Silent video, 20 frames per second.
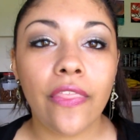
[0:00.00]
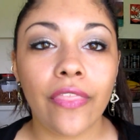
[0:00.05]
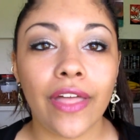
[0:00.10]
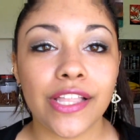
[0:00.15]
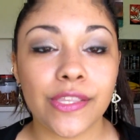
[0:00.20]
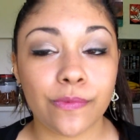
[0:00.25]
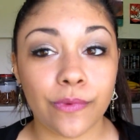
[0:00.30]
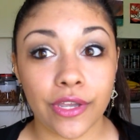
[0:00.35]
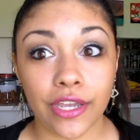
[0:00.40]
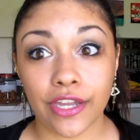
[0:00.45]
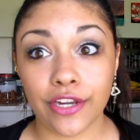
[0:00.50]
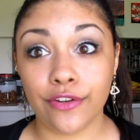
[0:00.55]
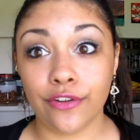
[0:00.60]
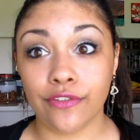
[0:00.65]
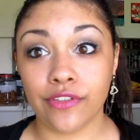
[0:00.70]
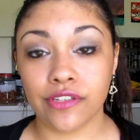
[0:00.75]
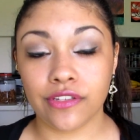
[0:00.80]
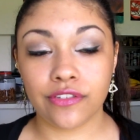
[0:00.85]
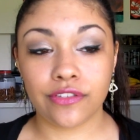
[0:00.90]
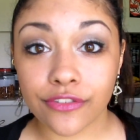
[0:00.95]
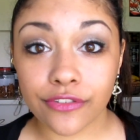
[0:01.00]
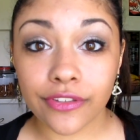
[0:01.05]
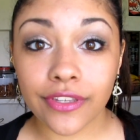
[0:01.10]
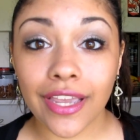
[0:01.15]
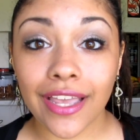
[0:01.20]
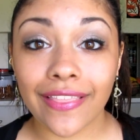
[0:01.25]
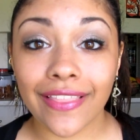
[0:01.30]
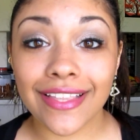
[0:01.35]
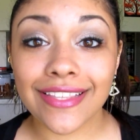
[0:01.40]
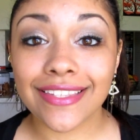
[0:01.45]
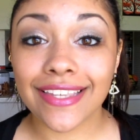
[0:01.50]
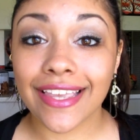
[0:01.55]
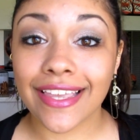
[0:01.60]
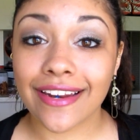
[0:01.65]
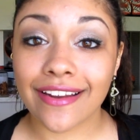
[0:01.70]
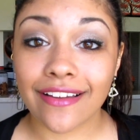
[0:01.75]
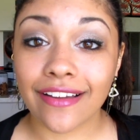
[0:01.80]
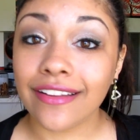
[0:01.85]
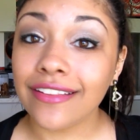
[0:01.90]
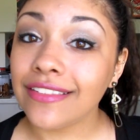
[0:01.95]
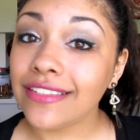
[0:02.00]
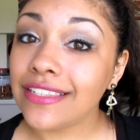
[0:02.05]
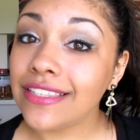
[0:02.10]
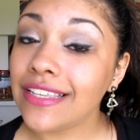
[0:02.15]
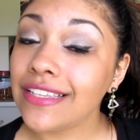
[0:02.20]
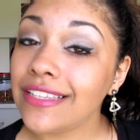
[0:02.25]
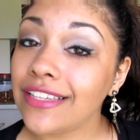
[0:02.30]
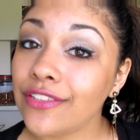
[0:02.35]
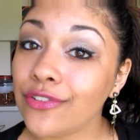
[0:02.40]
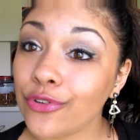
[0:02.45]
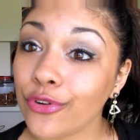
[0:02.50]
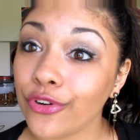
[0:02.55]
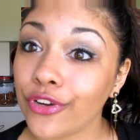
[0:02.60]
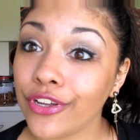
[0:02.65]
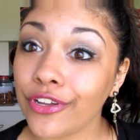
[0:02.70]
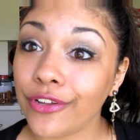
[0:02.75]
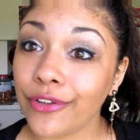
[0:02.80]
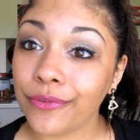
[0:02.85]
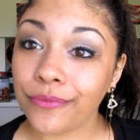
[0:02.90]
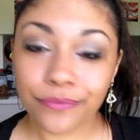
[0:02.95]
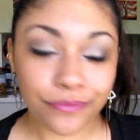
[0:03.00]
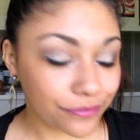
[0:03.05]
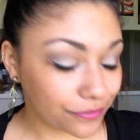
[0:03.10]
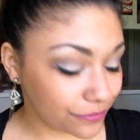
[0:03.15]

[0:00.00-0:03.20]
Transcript: That's why I do this. So yeah, let's get on to the tutorial.